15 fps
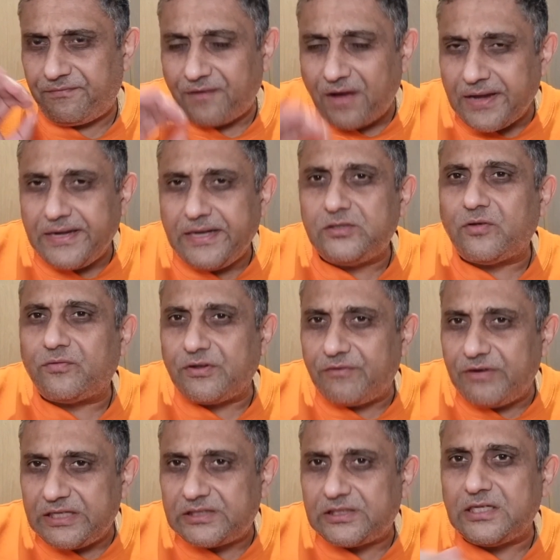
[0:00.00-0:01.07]
findings of the
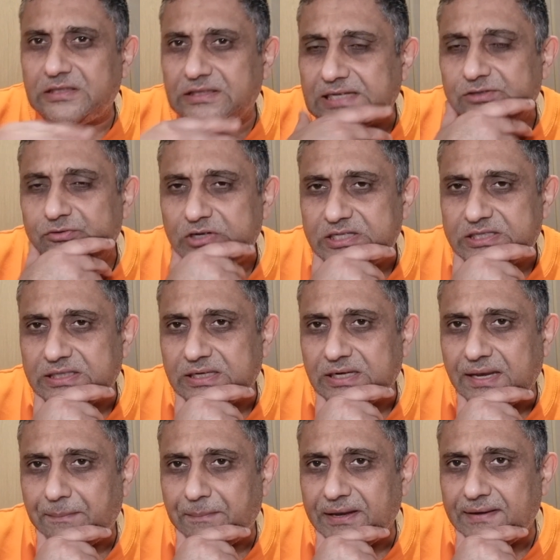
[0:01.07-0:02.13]
research that's
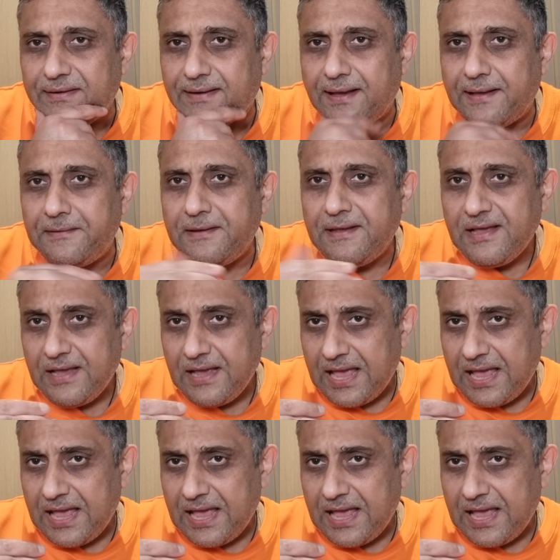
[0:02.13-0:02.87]
recently been done,